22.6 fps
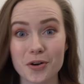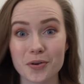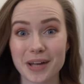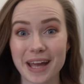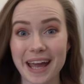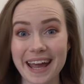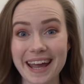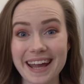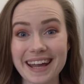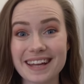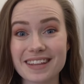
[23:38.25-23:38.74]

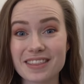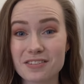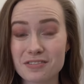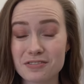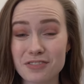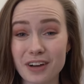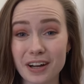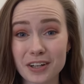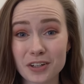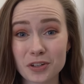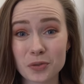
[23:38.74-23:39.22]
Okay, the
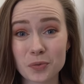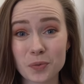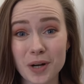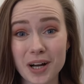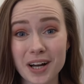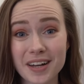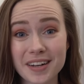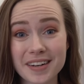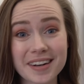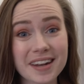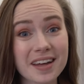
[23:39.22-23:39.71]
final
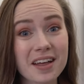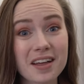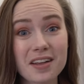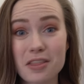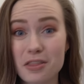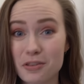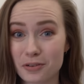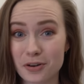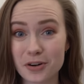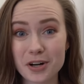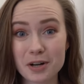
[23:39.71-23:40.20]
one,
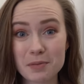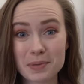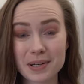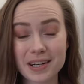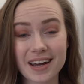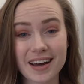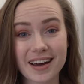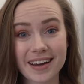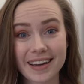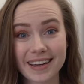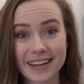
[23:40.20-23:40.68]
throw number
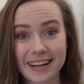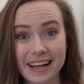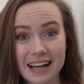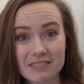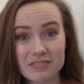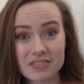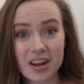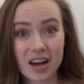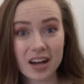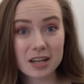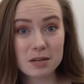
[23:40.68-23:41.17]
9. I
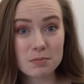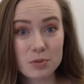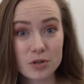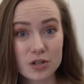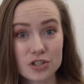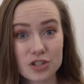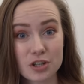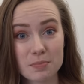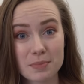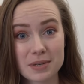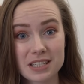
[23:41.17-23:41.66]
have 9
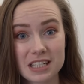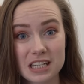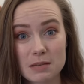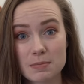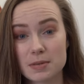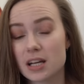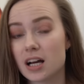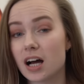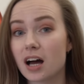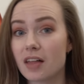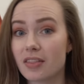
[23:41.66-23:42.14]
books on my
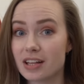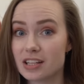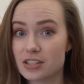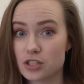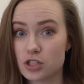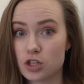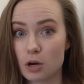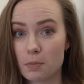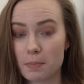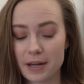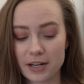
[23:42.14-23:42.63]
TBR,
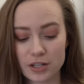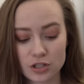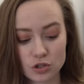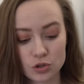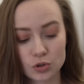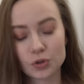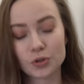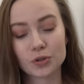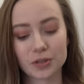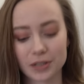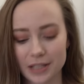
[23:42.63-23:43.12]
that's not bad at
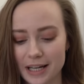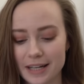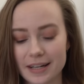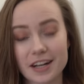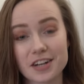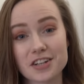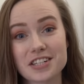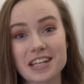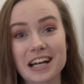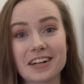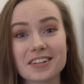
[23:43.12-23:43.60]
all, and
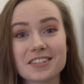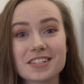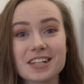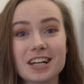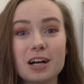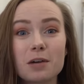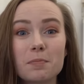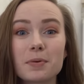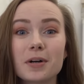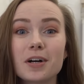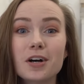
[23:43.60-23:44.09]
I just held it
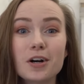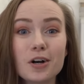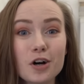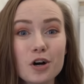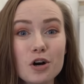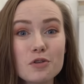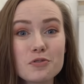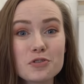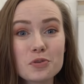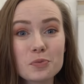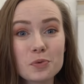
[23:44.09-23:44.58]
up.
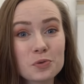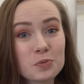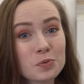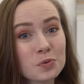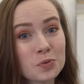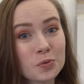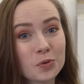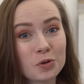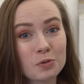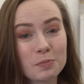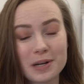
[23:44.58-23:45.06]
Over the
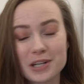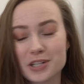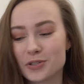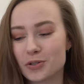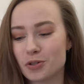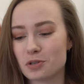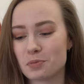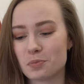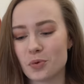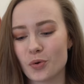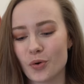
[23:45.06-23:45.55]
Woodward Wall by
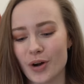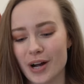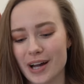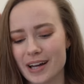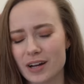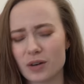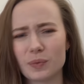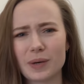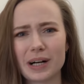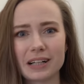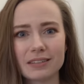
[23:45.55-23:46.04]
Seanan and
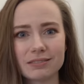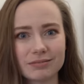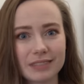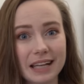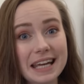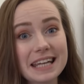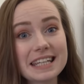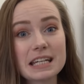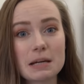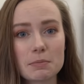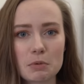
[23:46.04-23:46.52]
McGuire. Well,
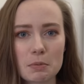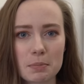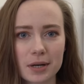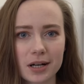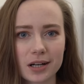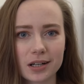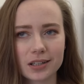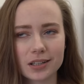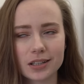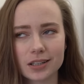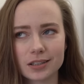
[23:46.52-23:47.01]
A. Deborah
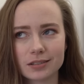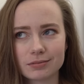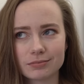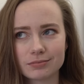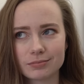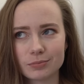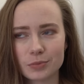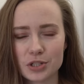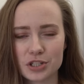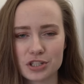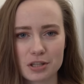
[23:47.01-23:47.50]
Barker,
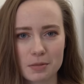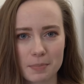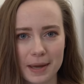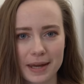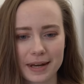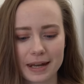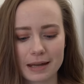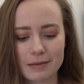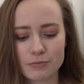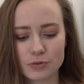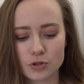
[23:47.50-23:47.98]
which is the
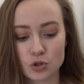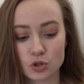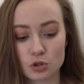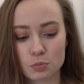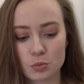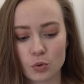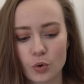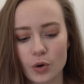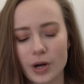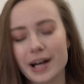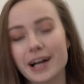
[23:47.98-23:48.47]
pen name for
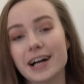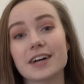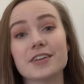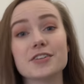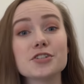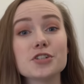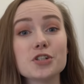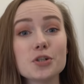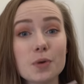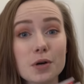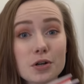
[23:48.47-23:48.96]
Seanan and McGuire.
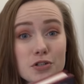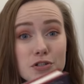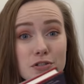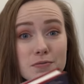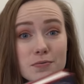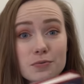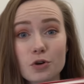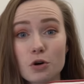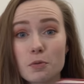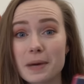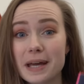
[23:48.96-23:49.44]

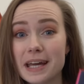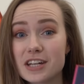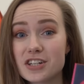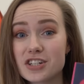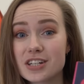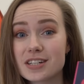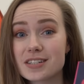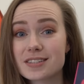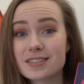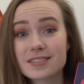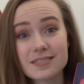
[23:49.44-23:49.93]
204
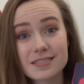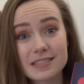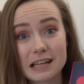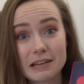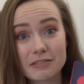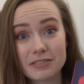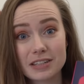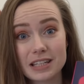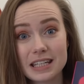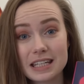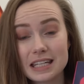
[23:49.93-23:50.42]
pages,
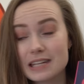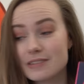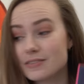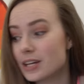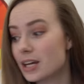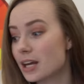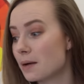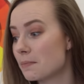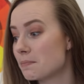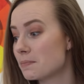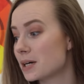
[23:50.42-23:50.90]
definitely an
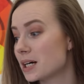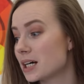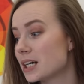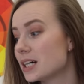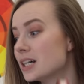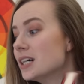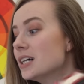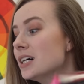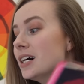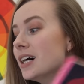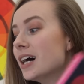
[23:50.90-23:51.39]
even
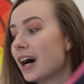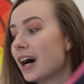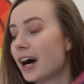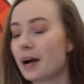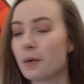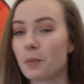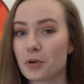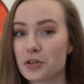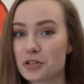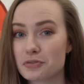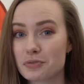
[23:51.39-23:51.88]
number.
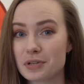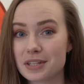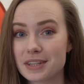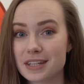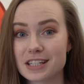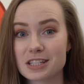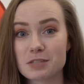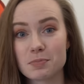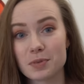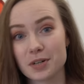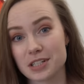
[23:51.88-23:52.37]
I want to read
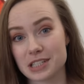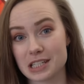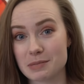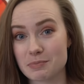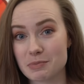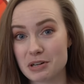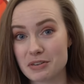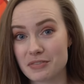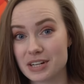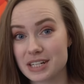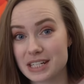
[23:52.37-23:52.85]
this because I'm
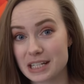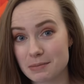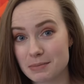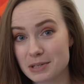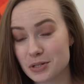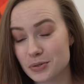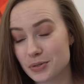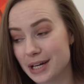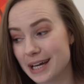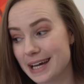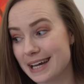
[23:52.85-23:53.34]
rereading
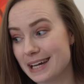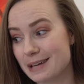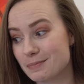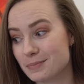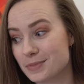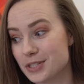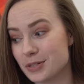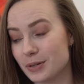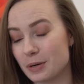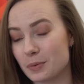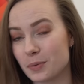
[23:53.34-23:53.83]
Middlegame,
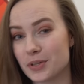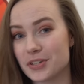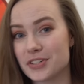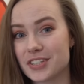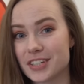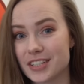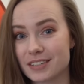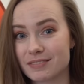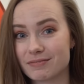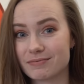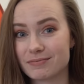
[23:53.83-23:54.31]
so I want
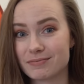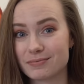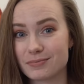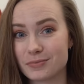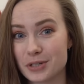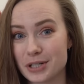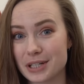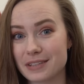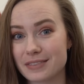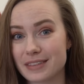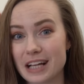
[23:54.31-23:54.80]
to
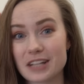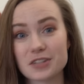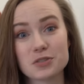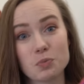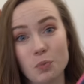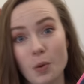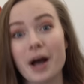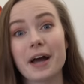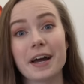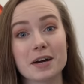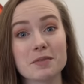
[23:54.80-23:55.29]
read, that's
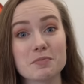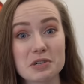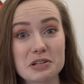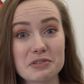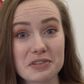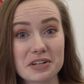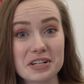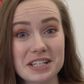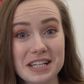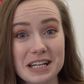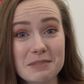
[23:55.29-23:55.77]
why I'm
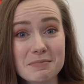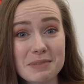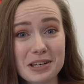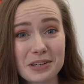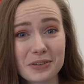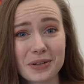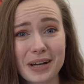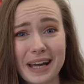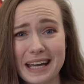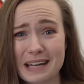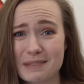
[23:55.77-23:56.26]
rereading
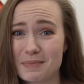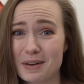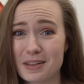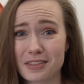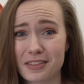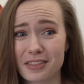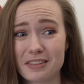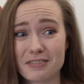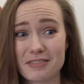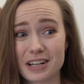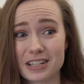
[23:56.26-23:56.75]
Middlegame, other
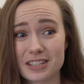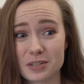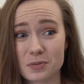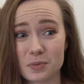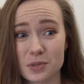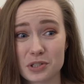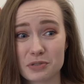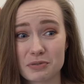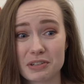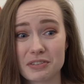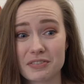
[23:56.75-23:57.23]
than the fact I
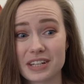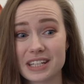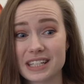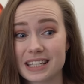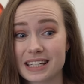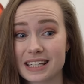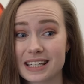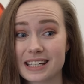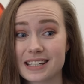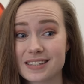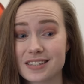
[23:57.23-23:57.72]
want to reread
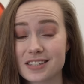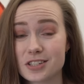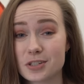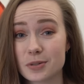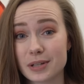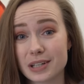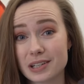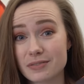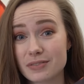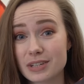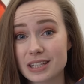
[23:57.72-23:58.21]
it is so
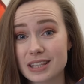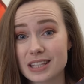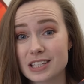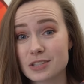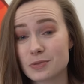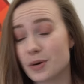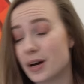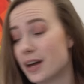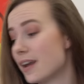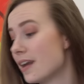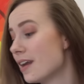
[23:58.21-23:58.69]
I can read
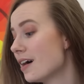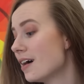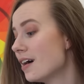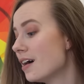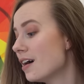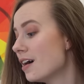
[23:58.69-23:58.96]
this one.